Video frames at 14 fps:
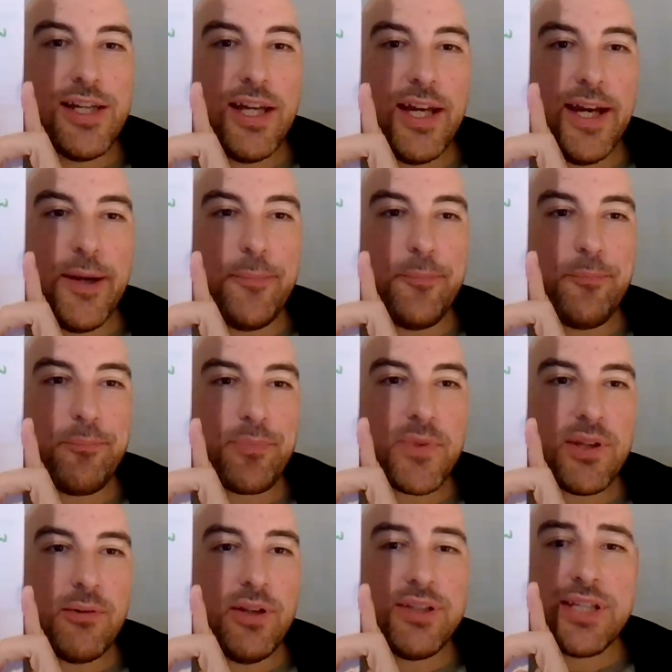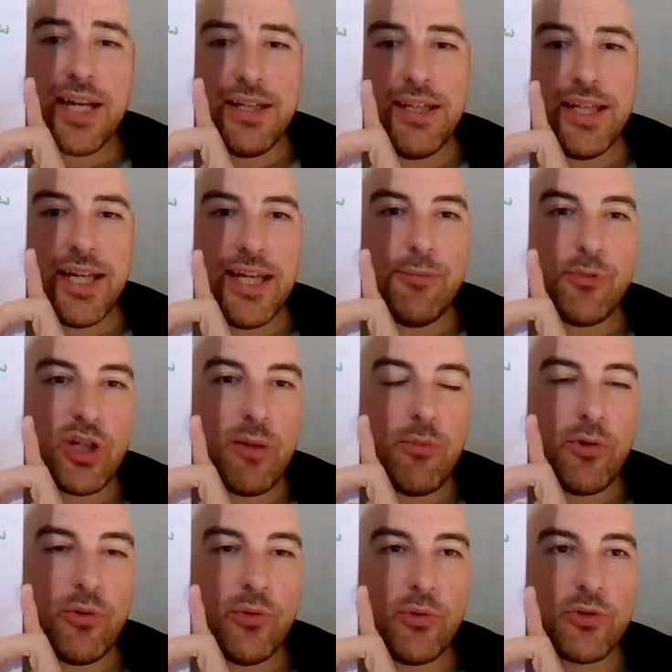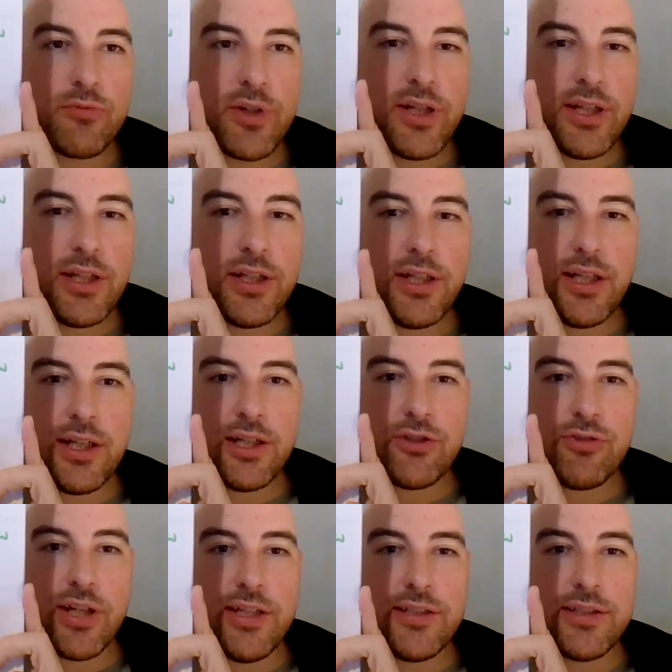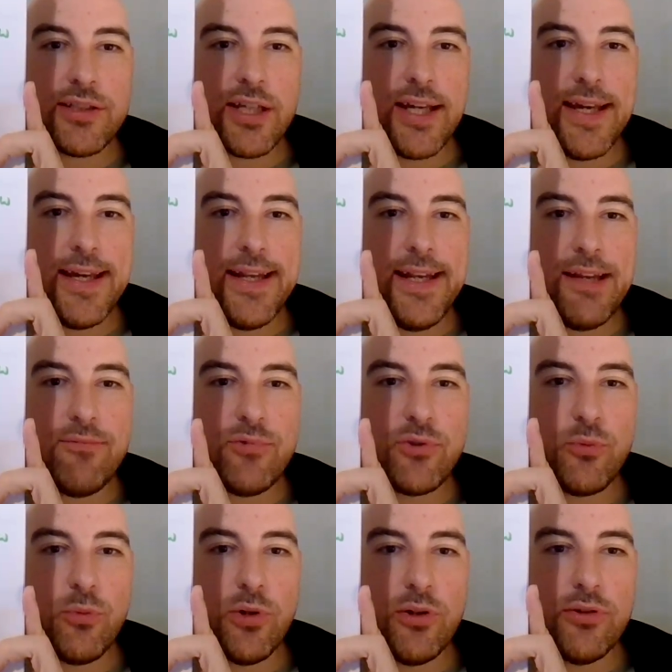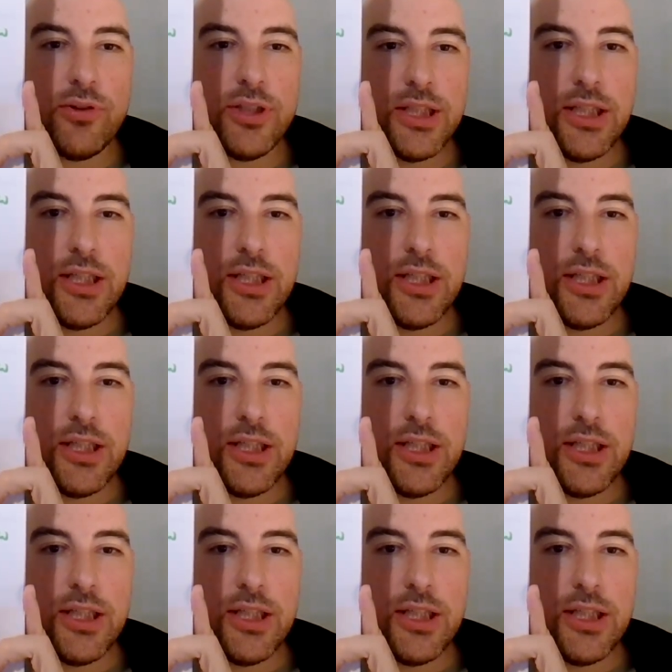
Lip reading: So an Italian name, German horse, running in an English race, 11-1.